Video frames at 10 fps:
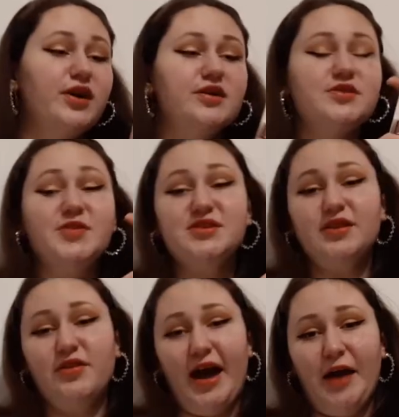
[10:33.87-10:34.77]
So
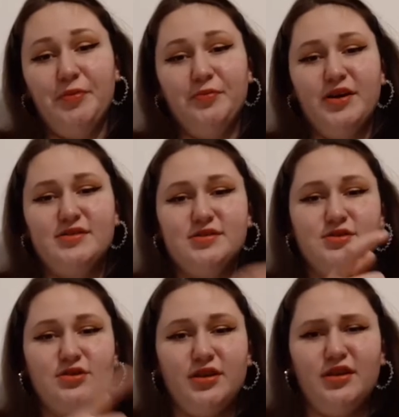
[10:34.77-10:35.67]
basically what happened was,
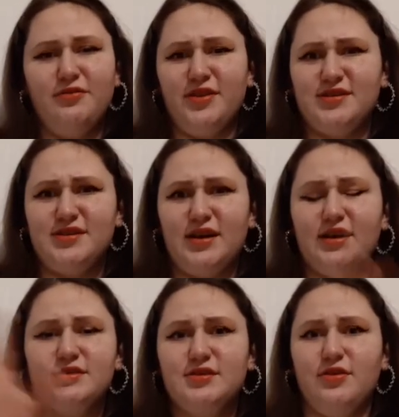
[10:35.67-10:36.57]
Shiratani felt
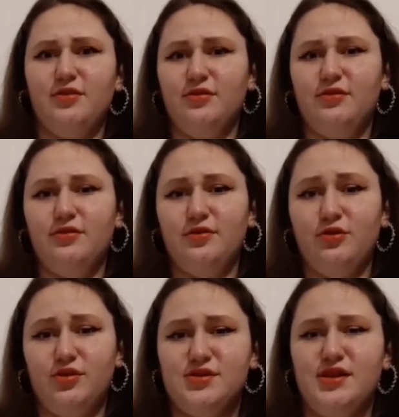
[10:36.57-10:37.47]
sick, so
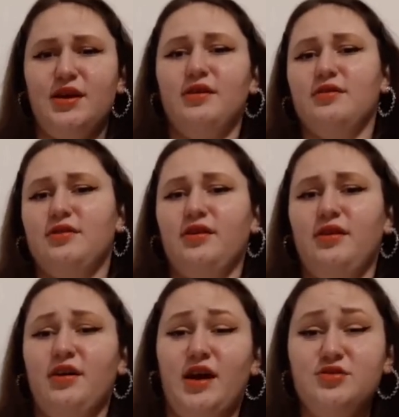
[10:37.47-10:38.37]
Kurose
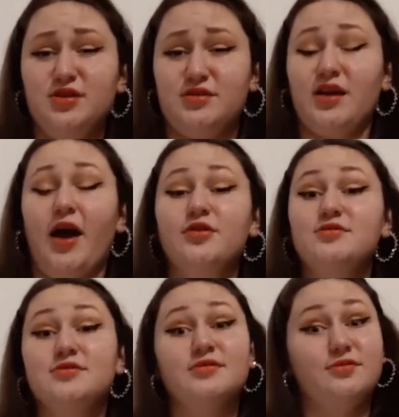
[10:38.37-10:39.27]
got to his house,